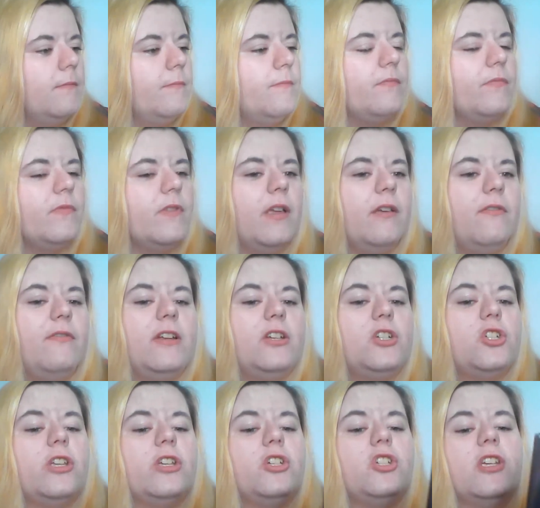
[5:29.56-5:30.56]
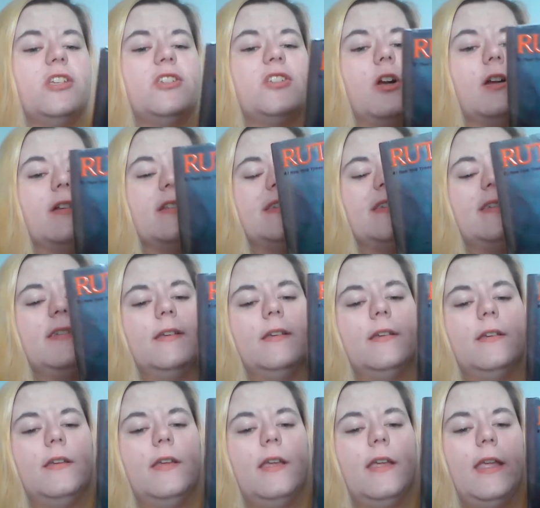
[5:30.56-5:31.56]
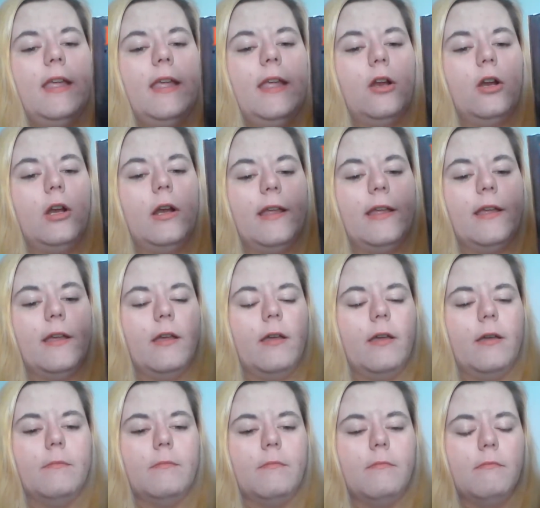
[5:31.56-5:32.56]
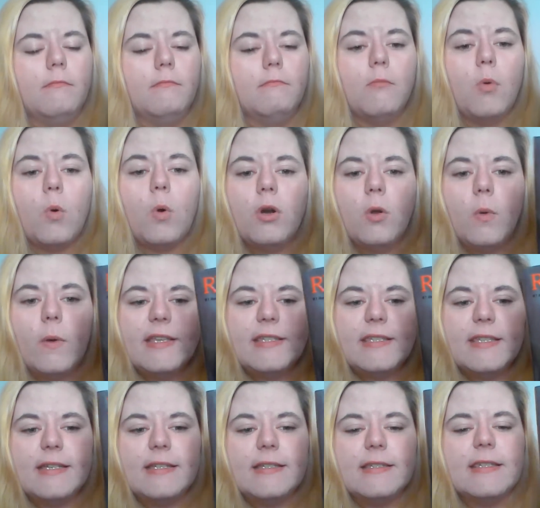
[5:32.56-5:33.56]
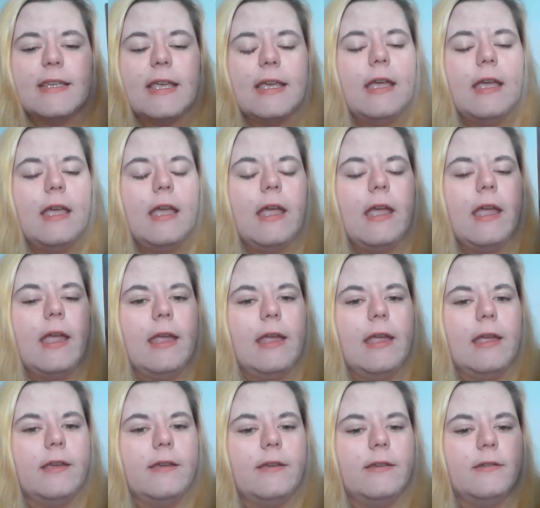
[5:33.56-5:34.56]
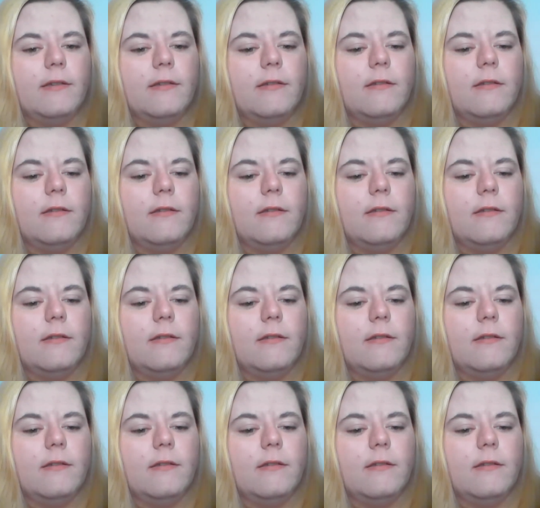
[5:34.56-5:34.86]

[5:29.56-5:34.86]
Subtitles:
eventually she starts hearing more noises and